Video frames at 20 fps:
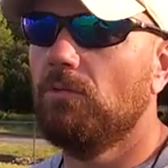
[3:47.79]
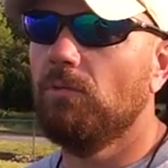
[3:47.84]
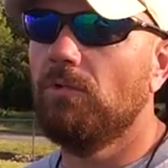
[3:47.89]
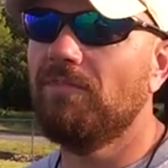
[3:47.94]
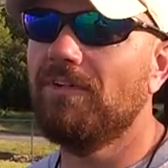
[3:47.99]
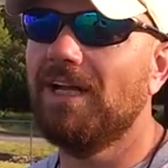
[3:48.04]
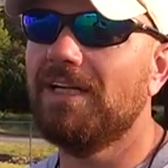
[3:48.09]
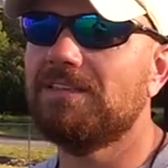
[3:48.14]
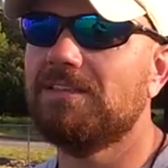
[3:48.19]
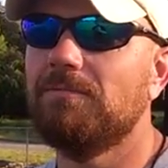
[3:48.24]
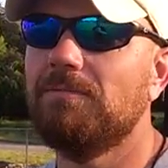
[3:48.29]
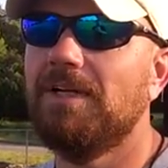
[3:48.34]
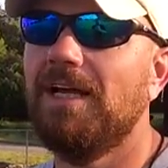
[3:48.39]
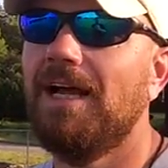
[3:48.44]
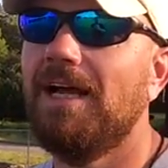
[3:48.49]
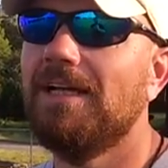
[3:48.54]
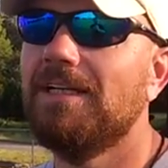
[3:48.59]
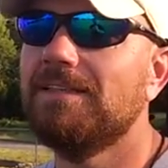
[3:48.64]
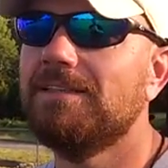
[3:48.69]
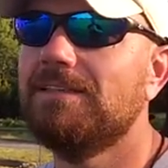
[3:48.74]
We've got some
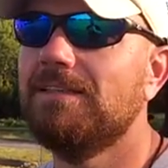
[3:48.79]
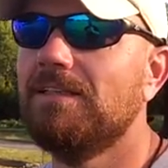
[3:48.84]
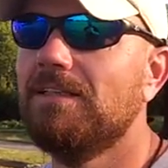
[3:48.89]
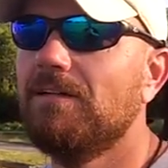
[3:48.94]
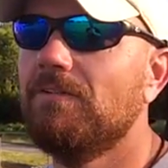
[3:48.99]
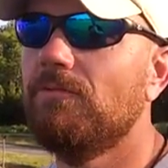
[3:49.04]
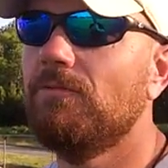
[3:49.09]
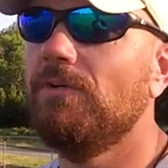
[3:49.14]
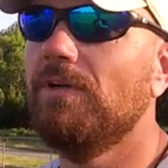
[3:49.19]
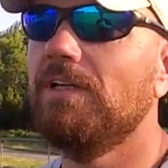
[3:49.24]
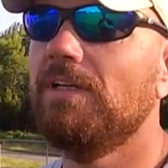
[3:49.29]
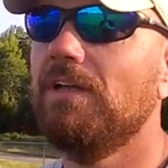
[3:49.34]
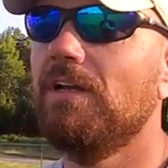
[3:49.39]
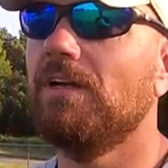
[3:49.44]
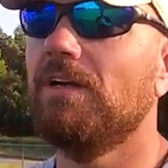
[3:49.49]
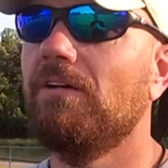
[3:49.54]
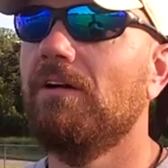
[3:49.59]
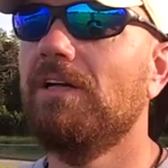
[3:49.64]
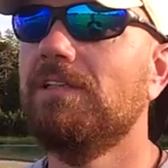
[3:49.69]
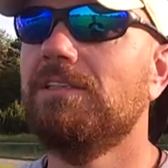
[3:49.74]
guys that have really done
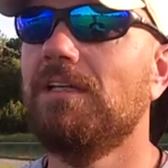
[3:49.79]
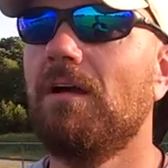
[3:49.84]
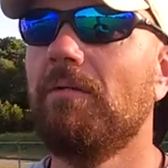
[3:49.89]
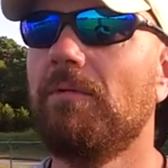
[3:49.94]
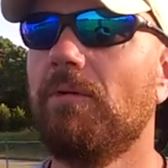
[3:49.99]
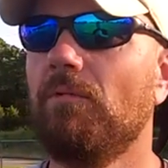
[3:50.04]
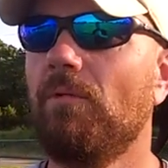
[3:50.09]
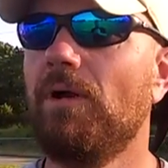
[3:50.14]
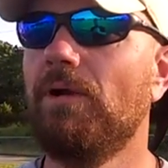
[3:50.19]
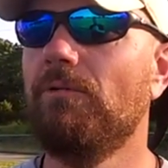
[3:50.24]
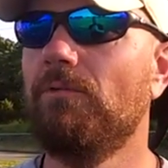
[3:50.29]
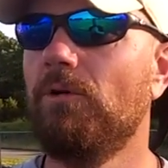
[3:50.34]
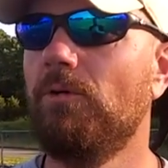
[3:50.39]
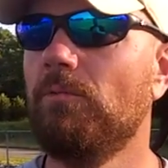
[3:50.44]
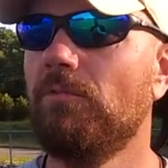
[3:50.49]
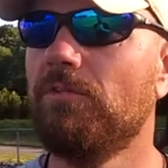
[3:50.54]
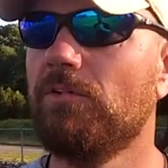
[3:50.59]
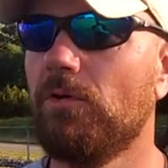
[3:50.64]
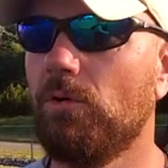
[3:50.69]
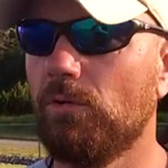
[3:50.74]
a great job in the weight
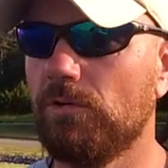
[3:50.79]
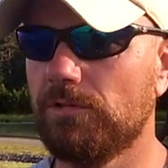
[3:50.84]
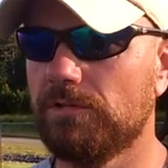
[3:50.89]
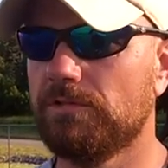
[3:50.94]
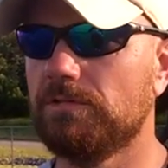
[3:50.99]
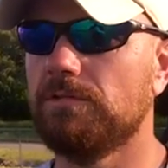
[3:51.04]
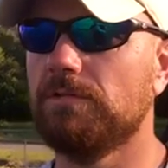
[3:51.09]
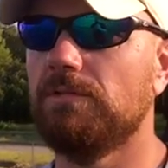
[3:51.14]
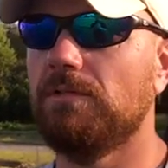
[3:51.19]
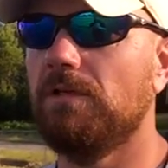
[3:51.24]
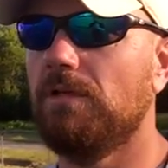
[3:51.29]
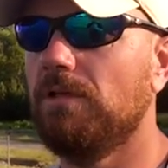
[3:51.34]
room. Of course,